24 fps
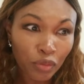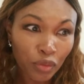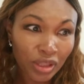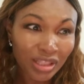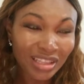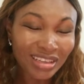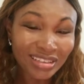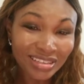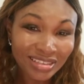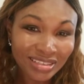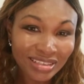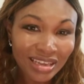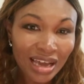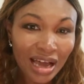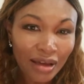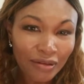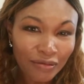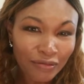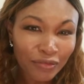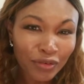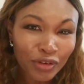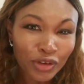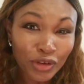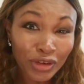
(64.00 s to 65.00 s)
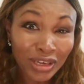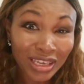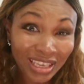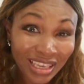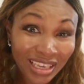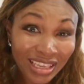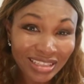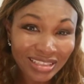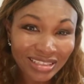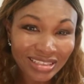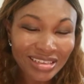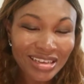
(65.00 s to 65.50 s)
When it's time for your
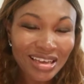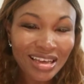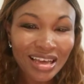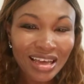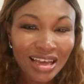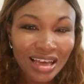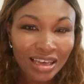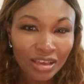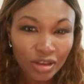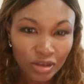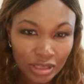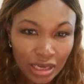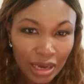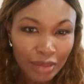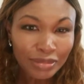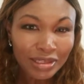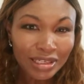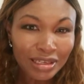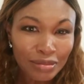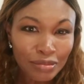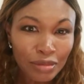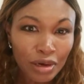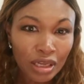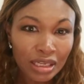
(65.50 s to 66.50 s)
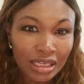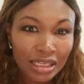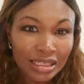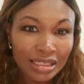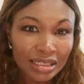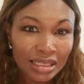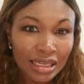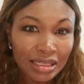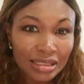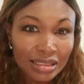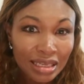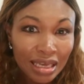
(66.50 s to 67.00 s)
time to come on, it
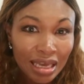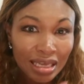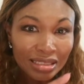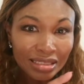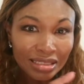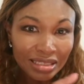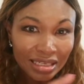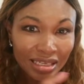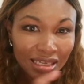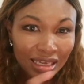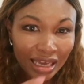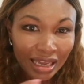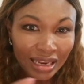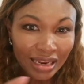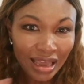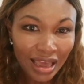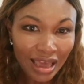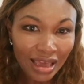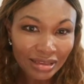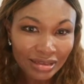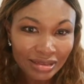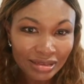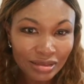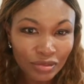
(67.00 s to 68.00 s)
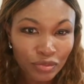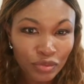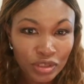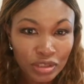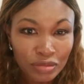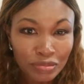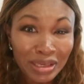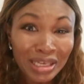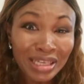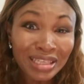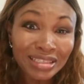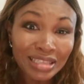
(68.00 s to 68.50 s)
says DNS, which
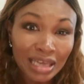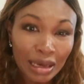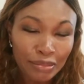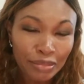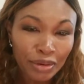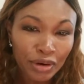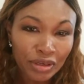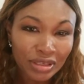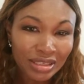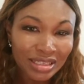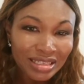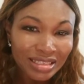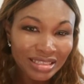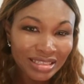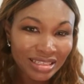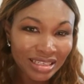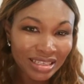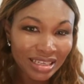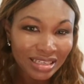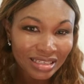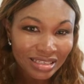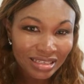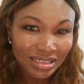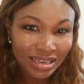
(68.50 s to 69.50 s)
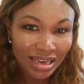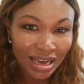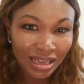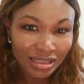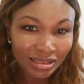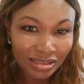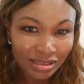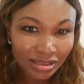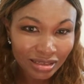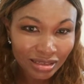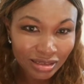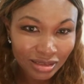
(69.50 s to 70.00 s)
means that person did not
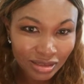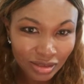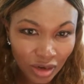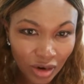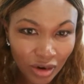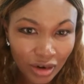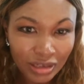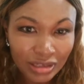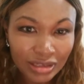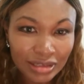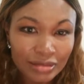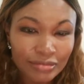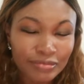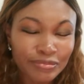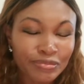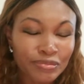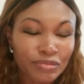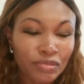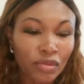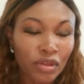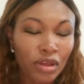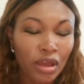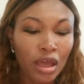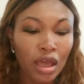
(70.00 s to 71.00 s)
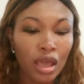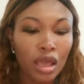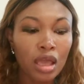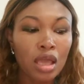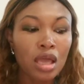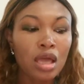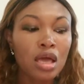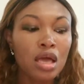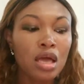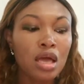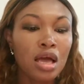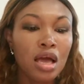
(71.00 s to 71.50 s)
start. Okay,
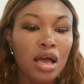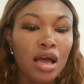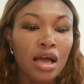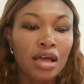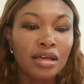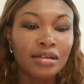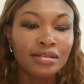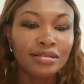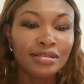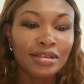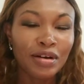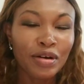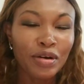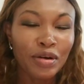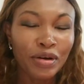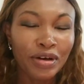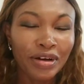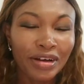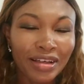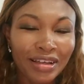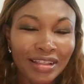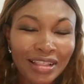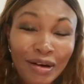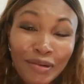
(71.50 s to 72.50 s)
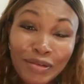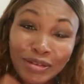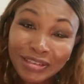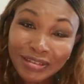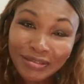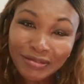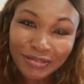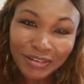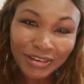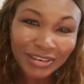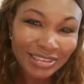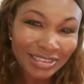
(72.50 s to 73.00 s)
so that was the
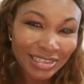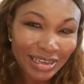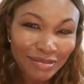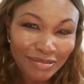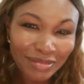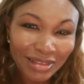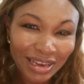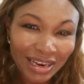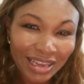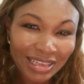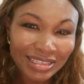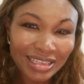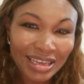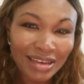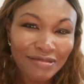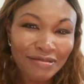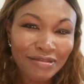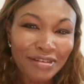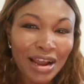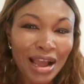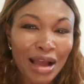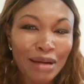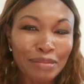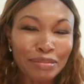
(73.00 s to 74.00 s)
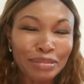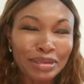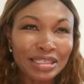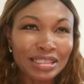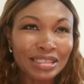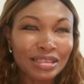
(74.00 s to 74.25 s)
first time that has ever happened.